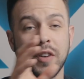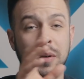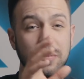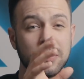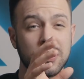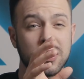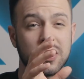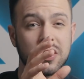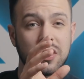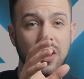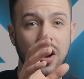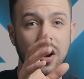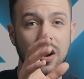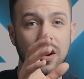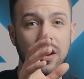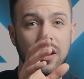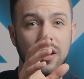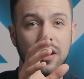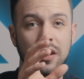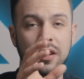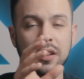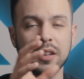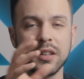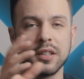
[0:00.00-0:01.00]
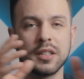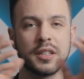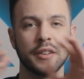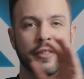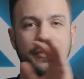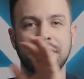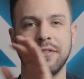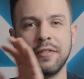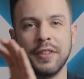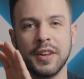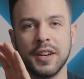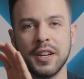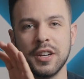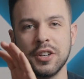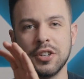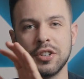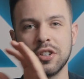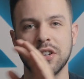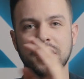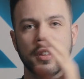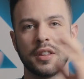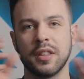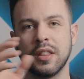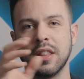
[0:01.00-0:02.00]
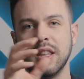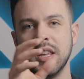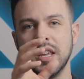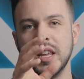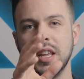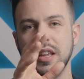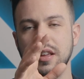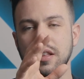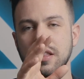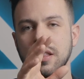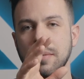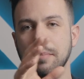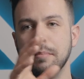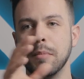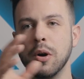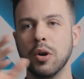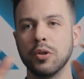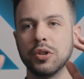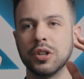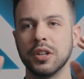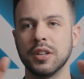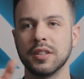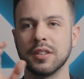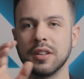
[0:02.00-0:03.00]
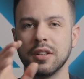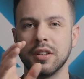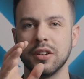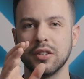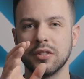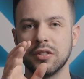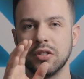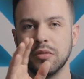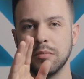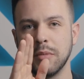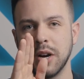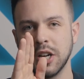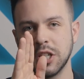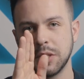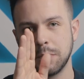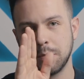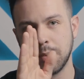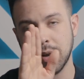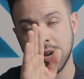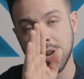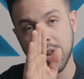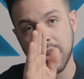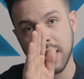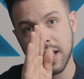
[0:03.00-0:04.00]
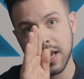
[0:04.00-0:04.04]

from start to finish, the motion is a little too much, but